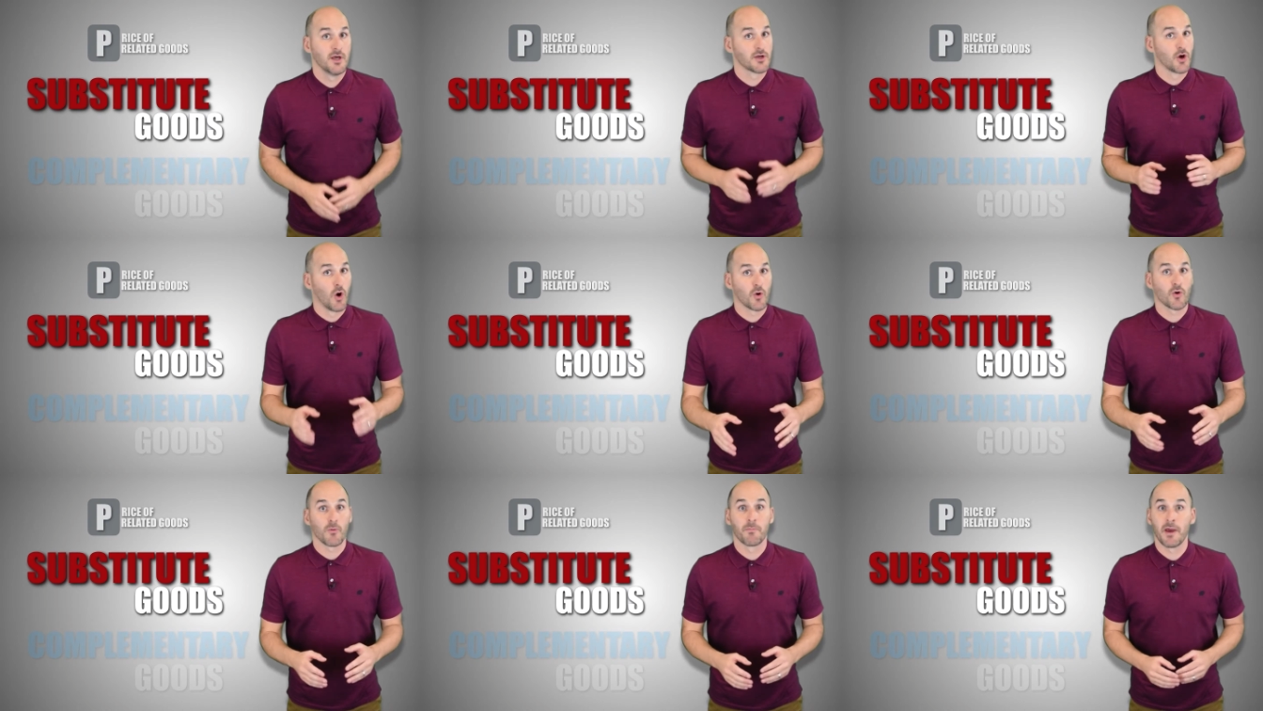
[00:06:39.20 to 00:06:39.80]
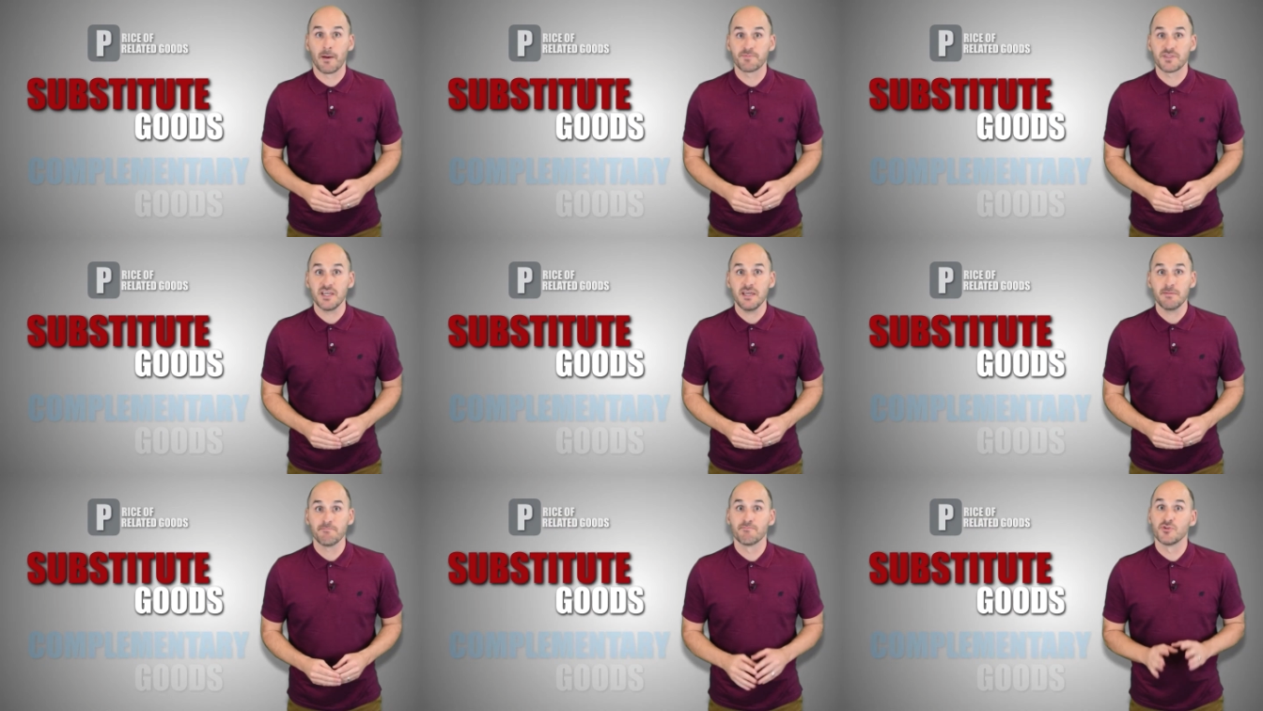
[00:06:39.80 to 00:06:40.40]
Coke or
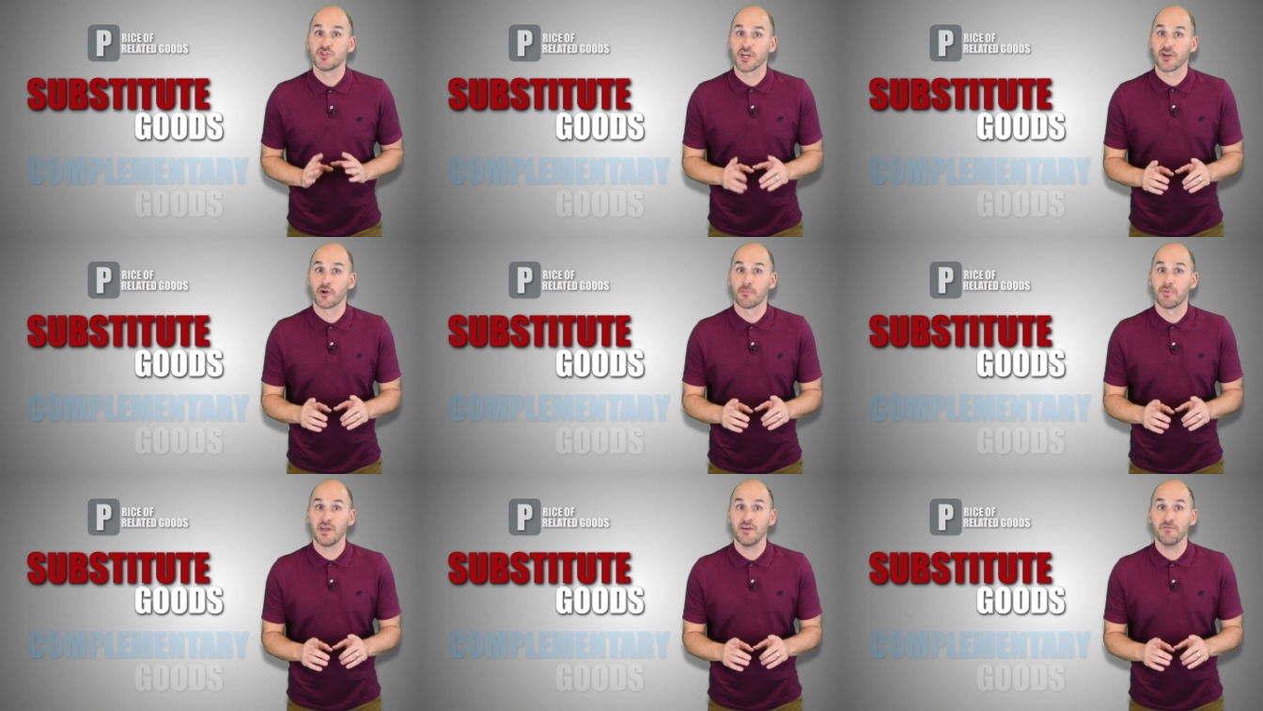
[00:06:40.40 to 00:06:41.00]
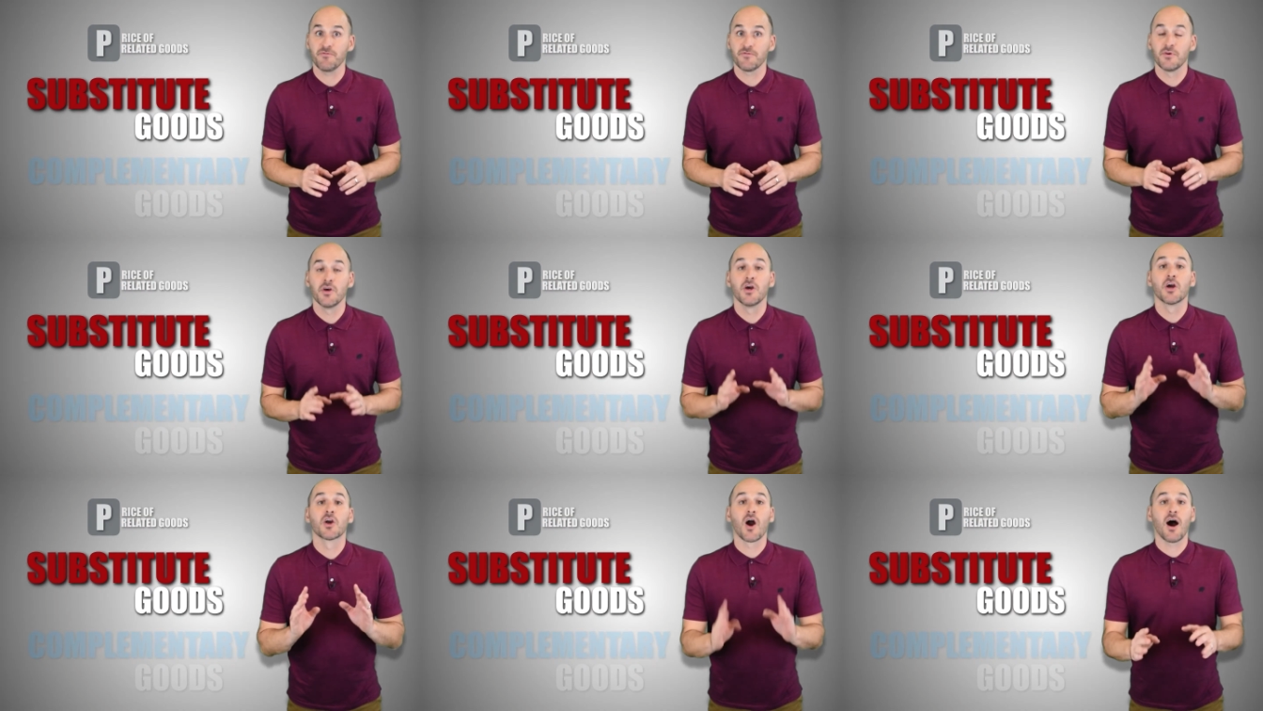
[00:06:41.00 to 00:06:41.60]
Pepsi, chicken or beef,
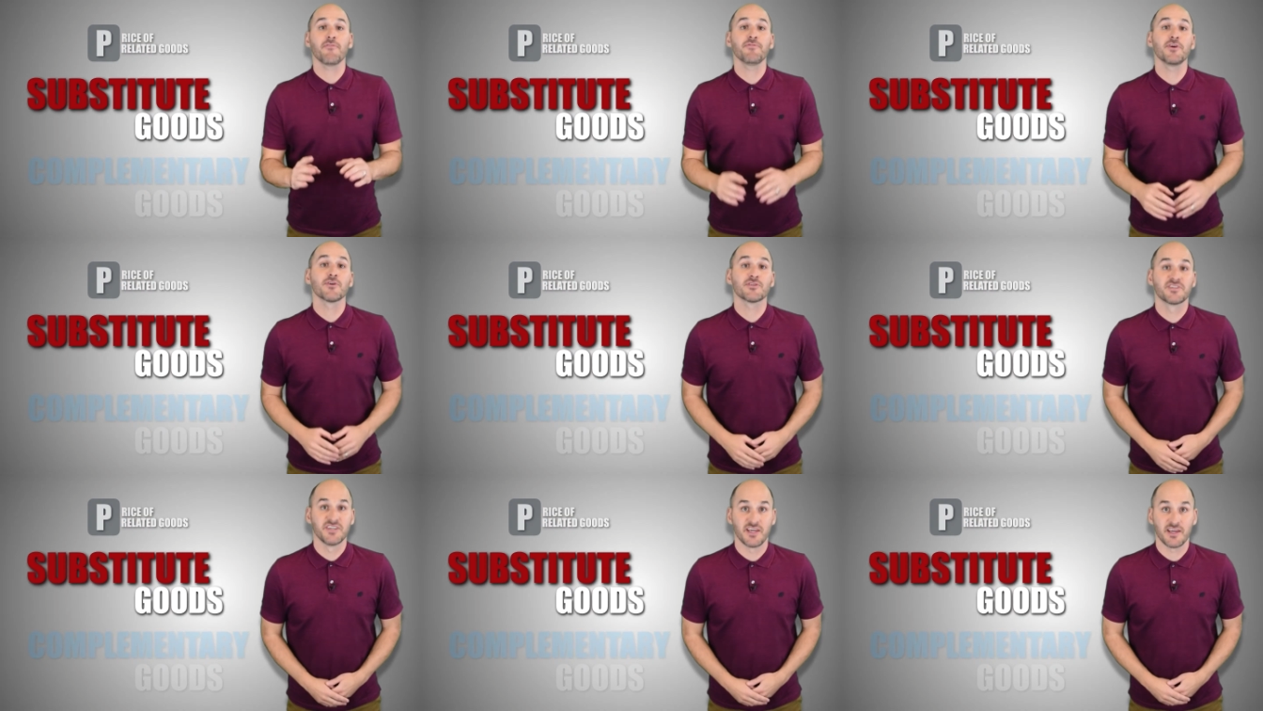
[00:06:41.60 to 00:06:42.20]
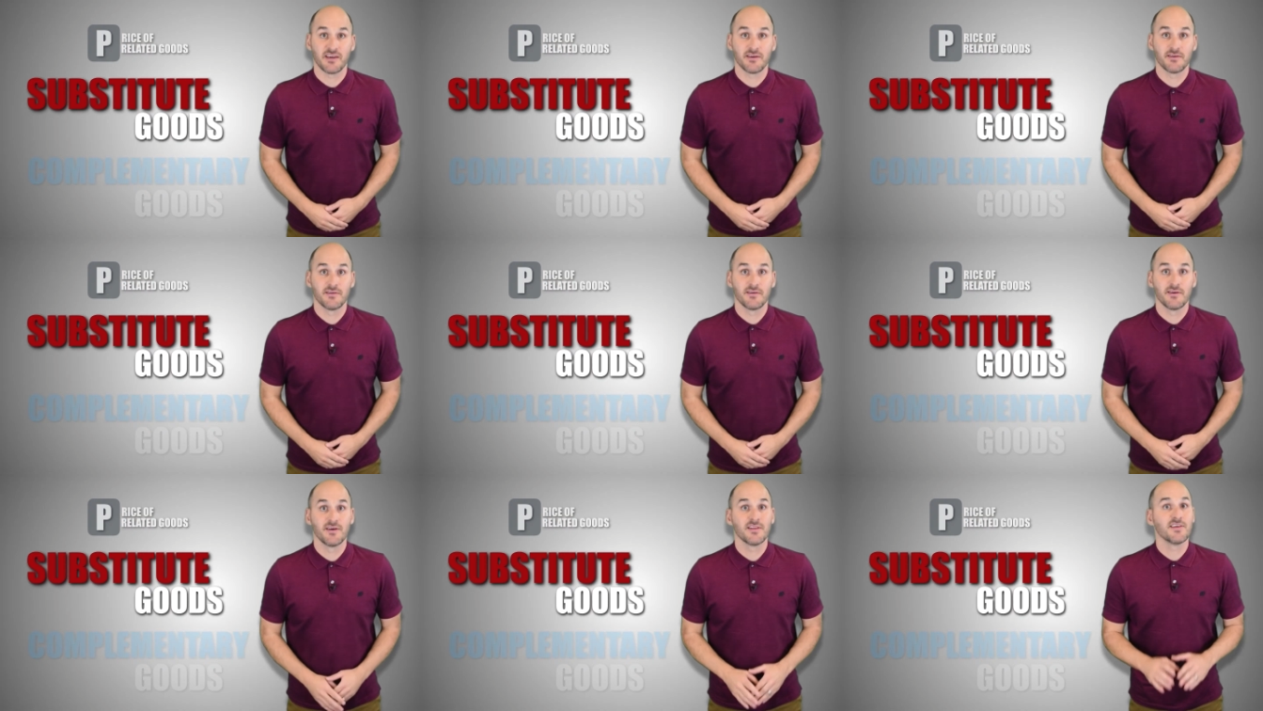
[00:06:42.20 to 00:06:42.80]
coffee or tea.
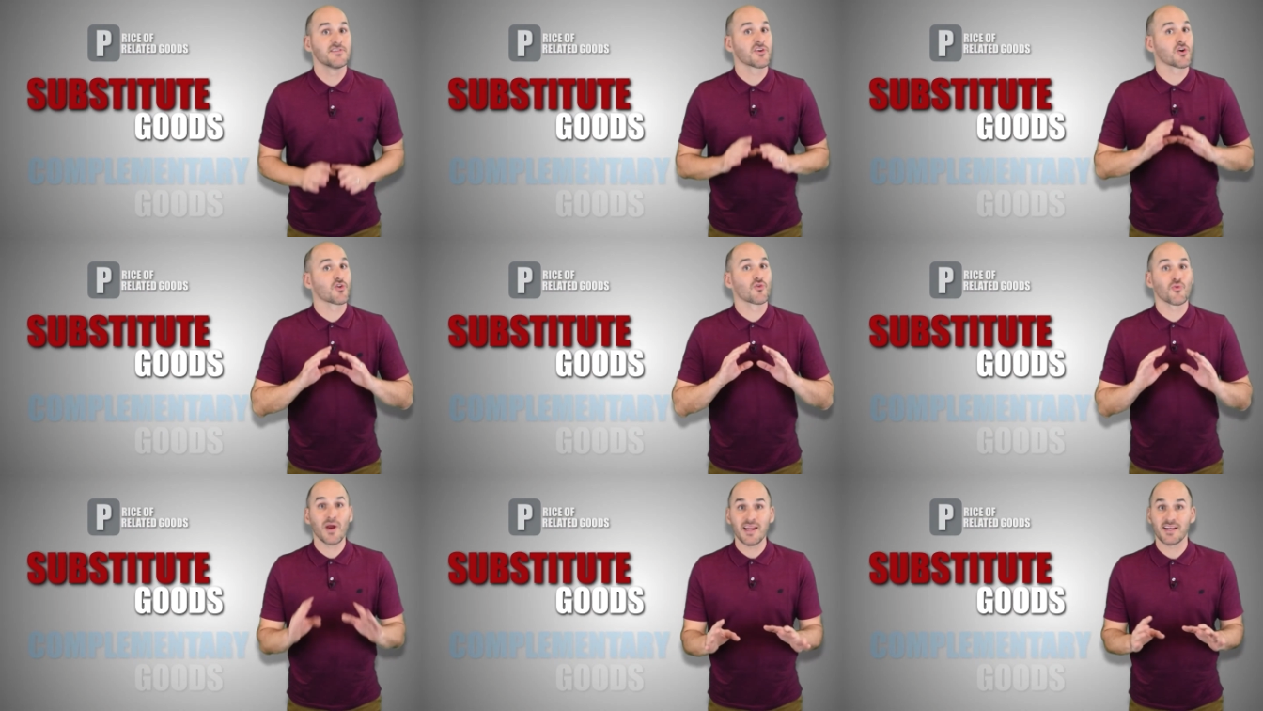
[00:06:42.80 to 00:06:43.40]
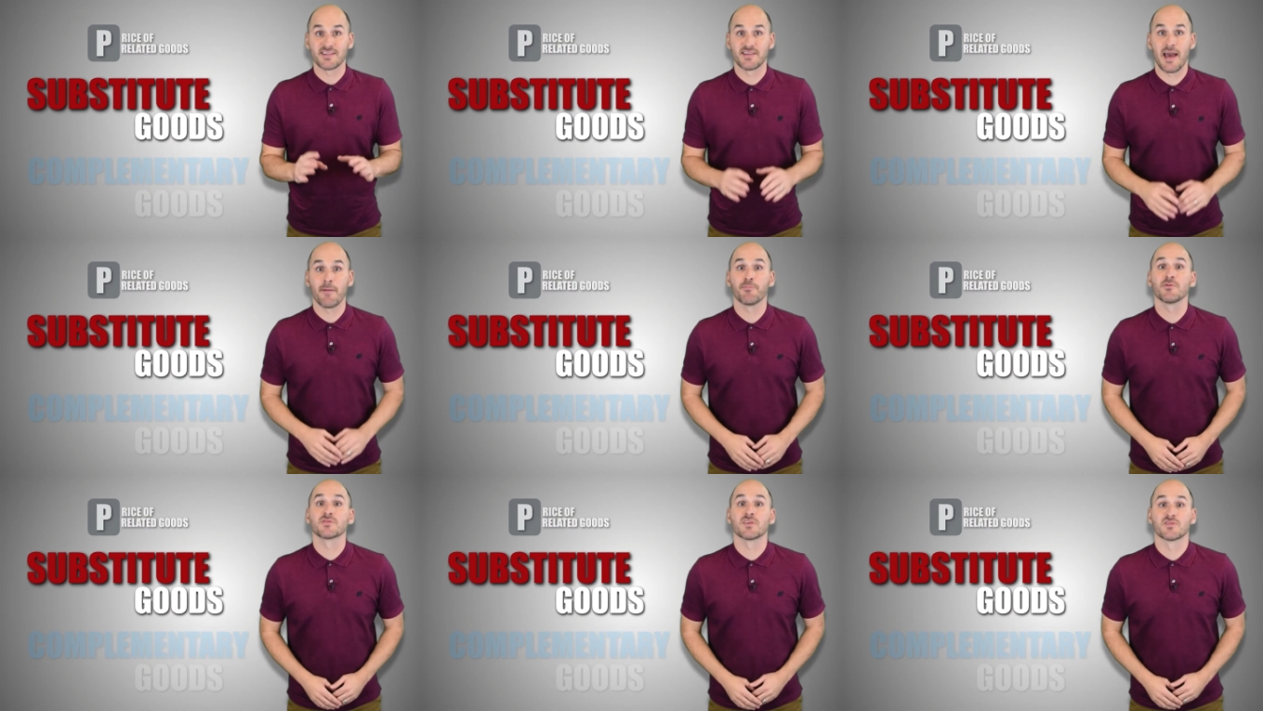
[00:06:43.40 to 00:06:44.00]
These are great
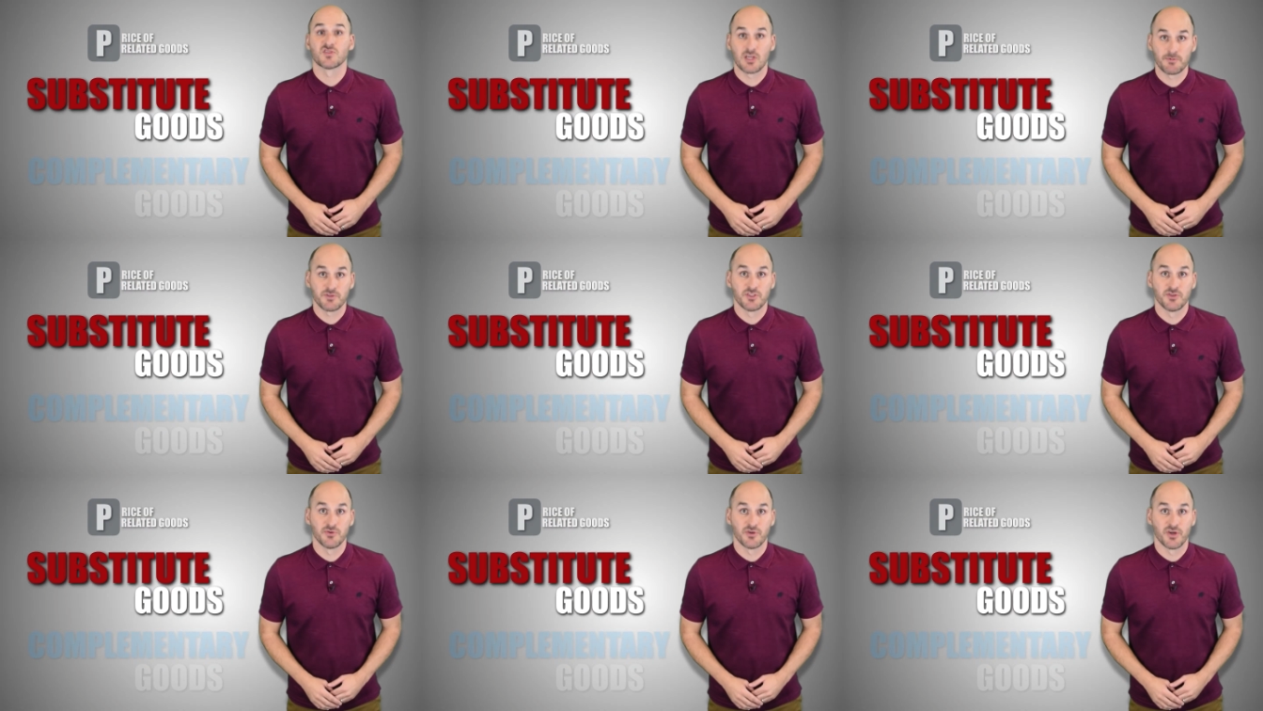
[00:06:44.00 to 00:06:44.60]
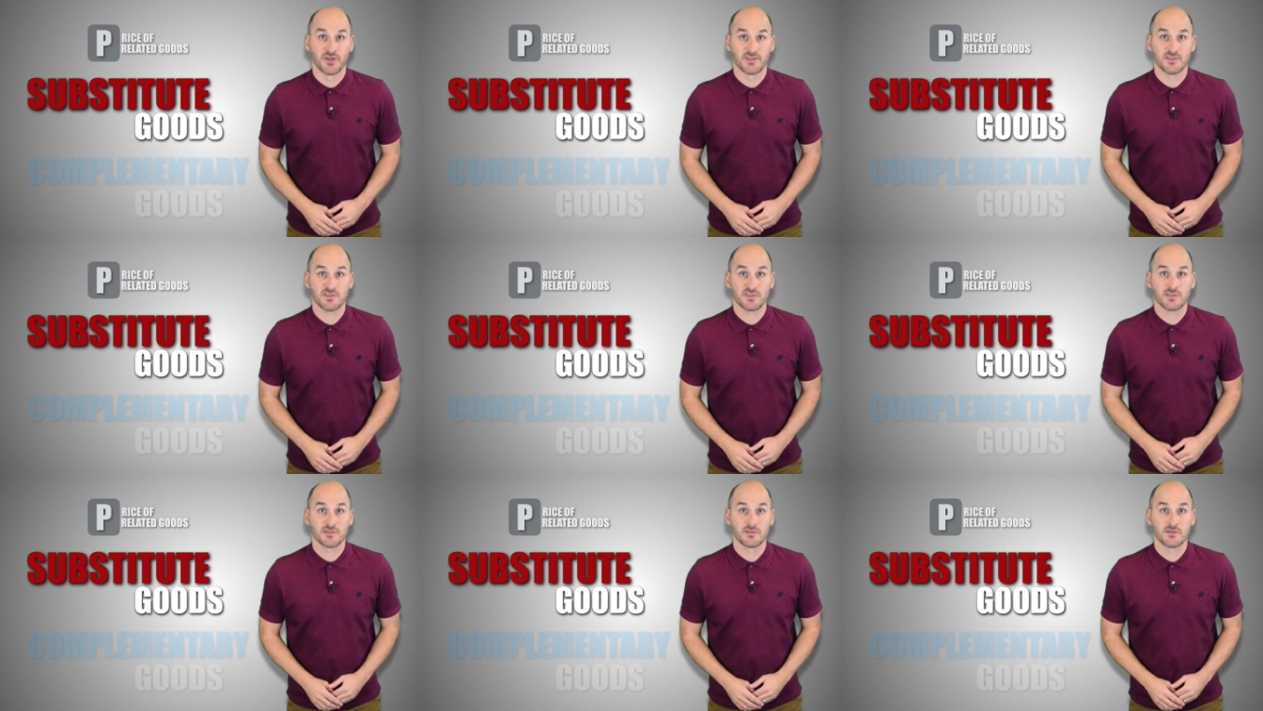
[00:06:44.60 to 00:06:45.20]
examples of substitute goods.